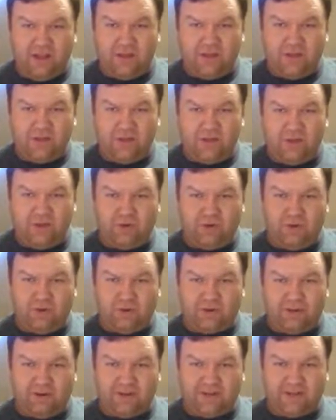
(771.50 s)
YouTube
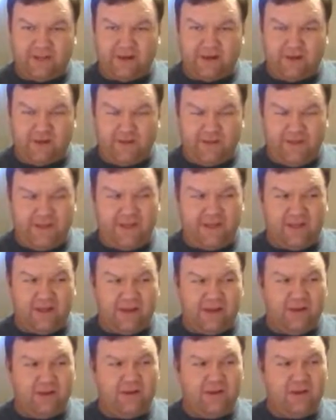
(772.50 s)
stars that are going to be
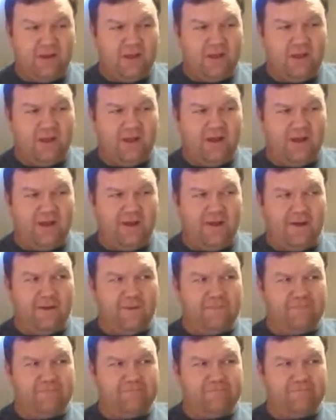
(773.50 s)
there.
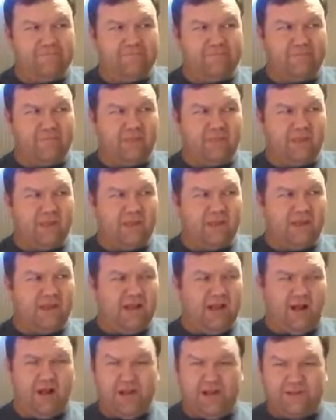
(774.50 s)
I'll
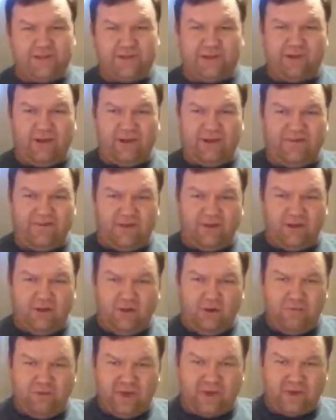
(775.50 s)
also leave, you know,
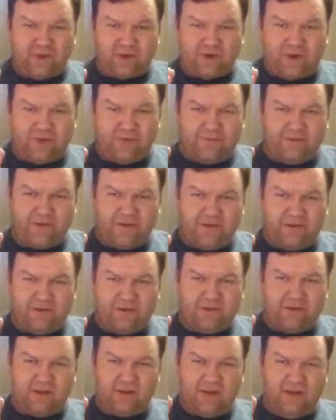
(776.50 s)
my
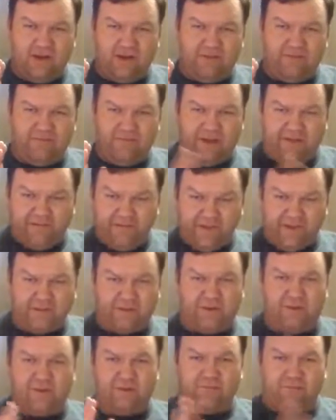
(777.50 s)
descriptions of my
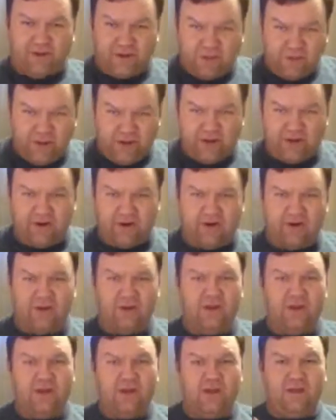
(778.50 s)
Facebook, my Twitter,
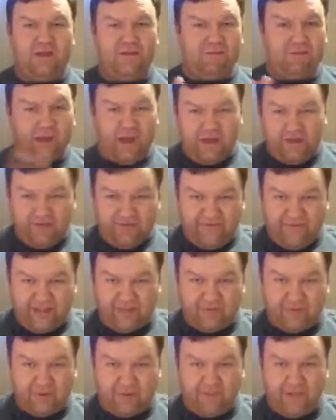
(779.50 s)
and my other
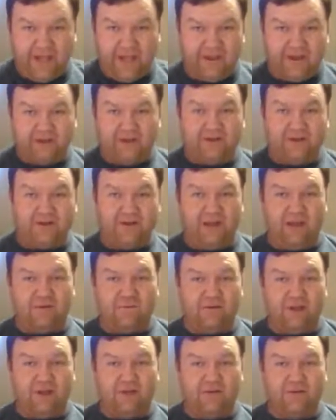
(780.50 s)
Facebook page down
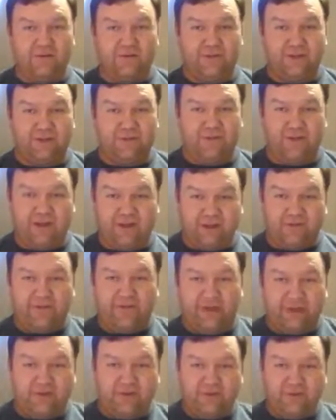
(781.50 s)
below. So click on
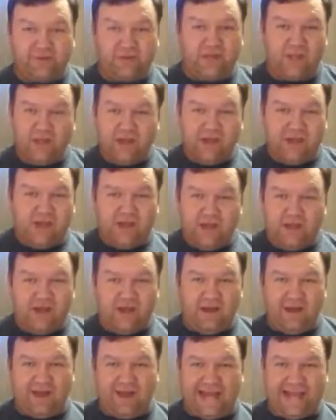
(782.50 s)
those,
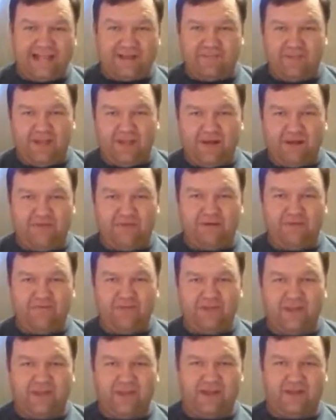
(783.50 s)
like me, do
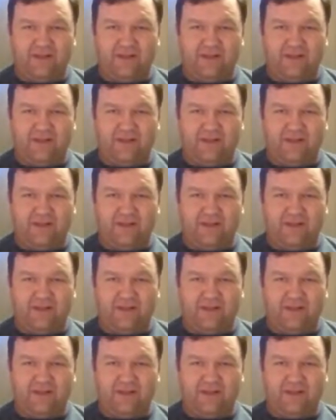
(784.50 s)
everything,